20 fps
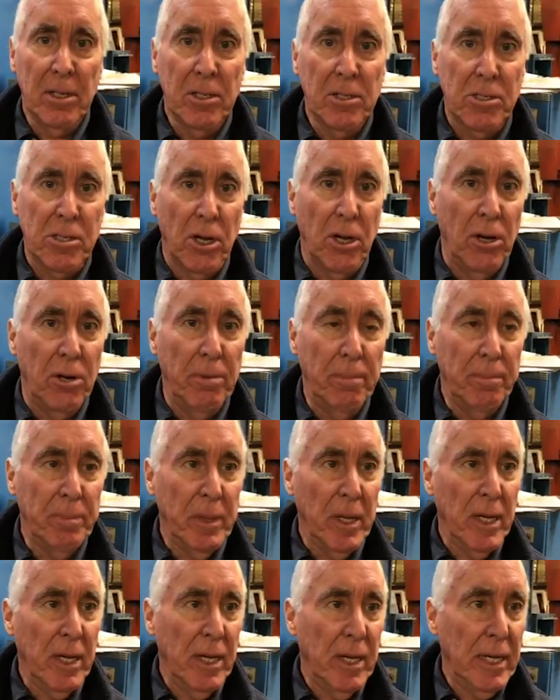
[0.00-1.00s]
So,
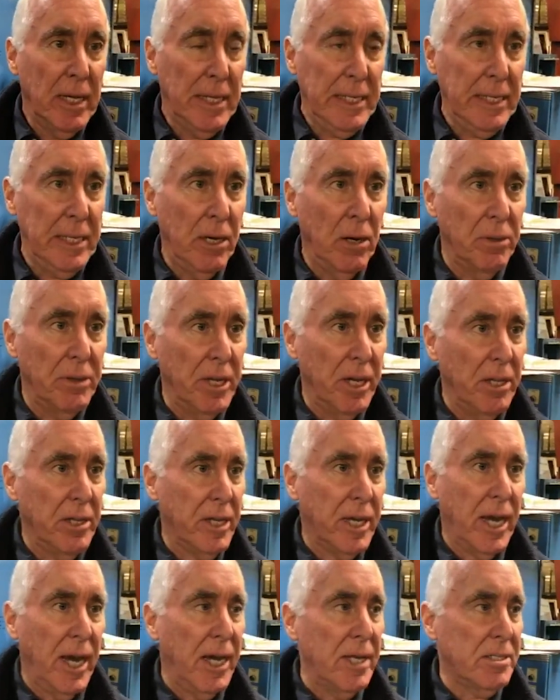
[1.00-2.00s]
the other
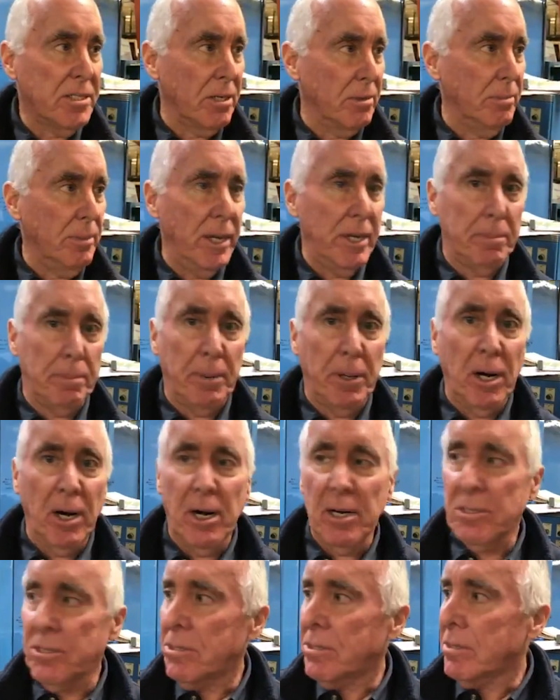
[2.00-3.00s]
guys that make
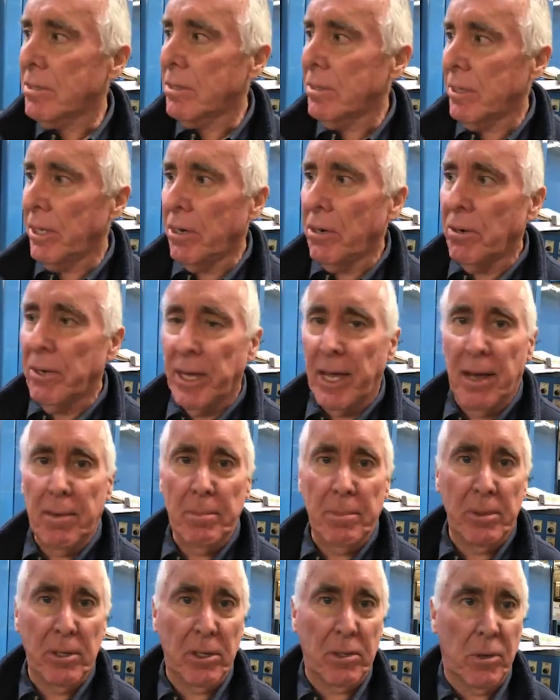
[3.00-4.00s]
parts, they don't have
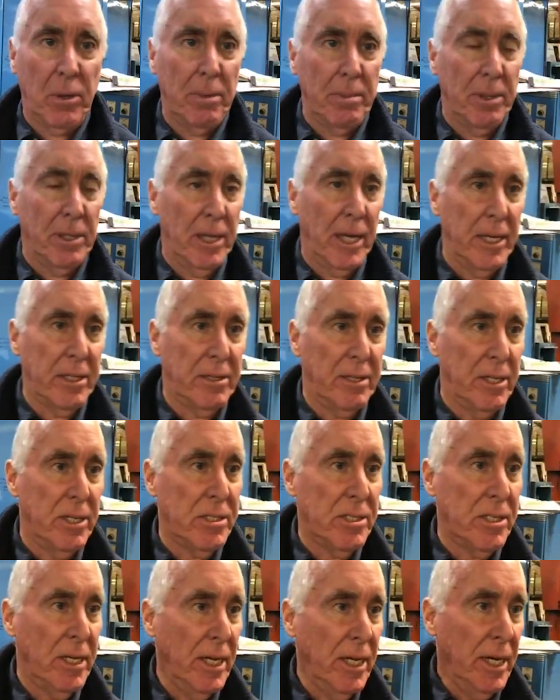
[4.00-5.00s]
equipment like
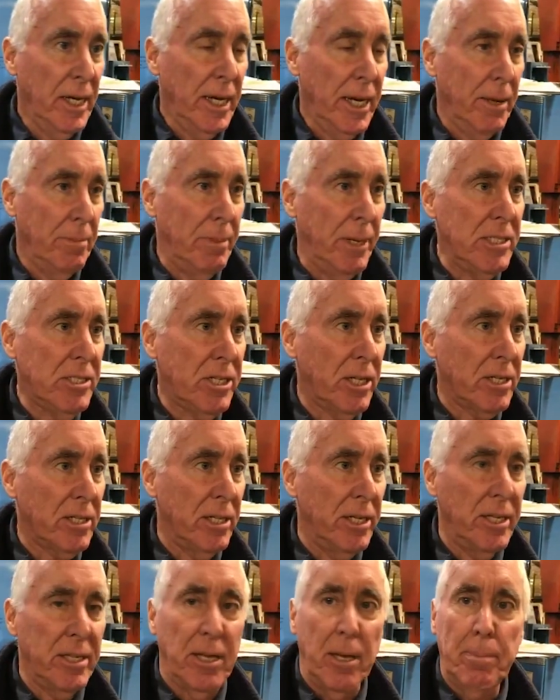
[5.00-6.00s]
this, and
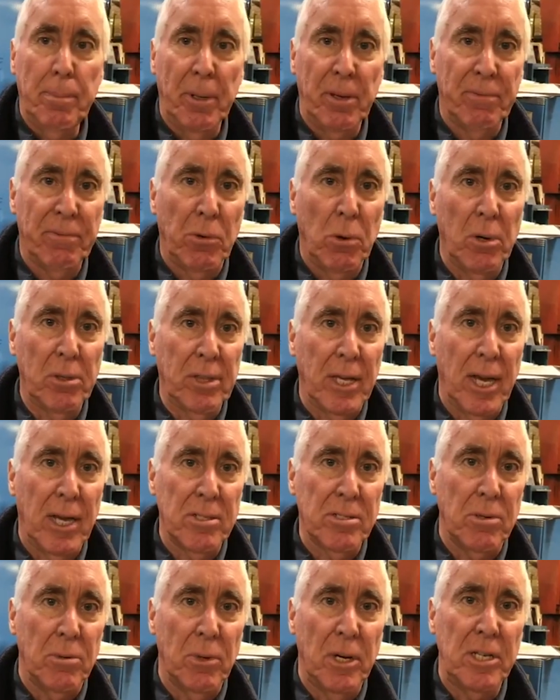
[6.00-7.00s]
basically they put
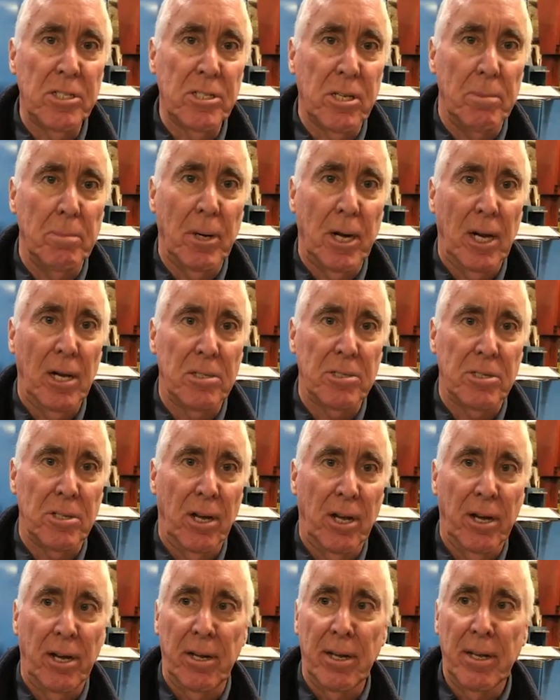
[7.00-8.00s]
4,000 racing miles
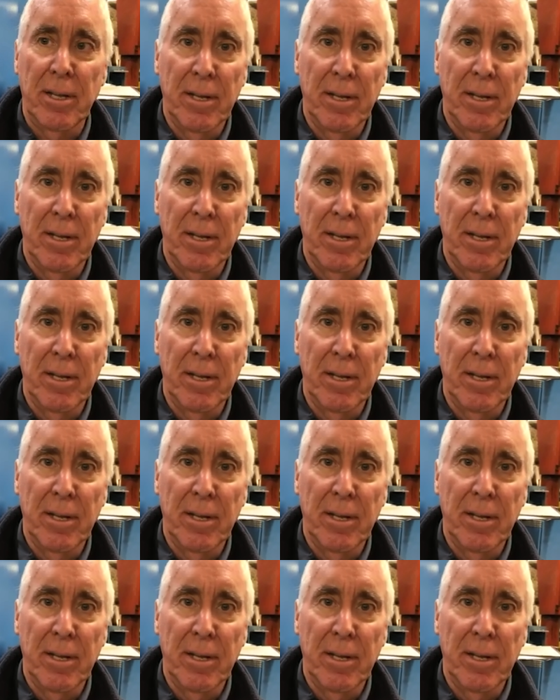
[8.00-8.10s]
on it,